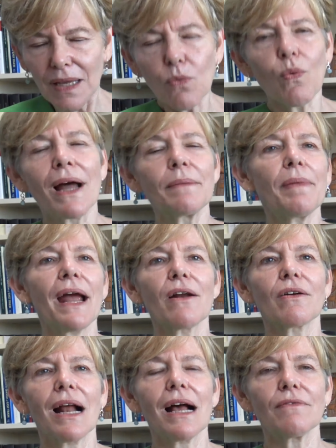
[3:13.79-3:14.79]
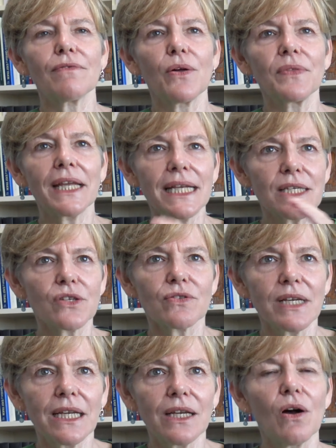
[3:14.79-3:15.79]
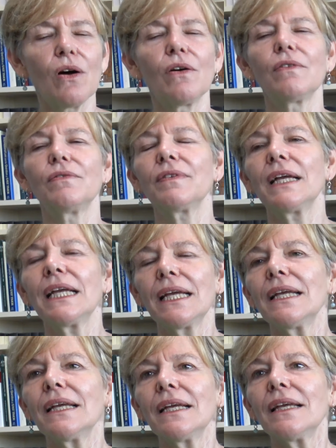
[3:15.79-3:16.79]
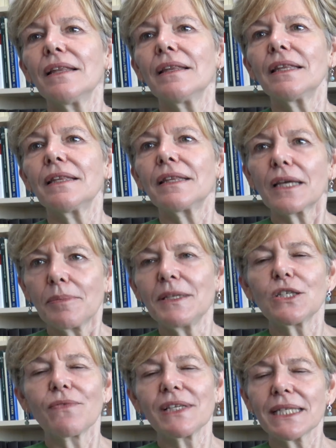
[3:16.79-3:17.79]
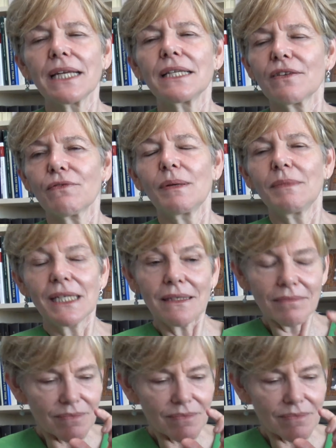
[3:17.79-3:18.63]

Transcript: one paragraph on the history of the Commission on the Status of Women.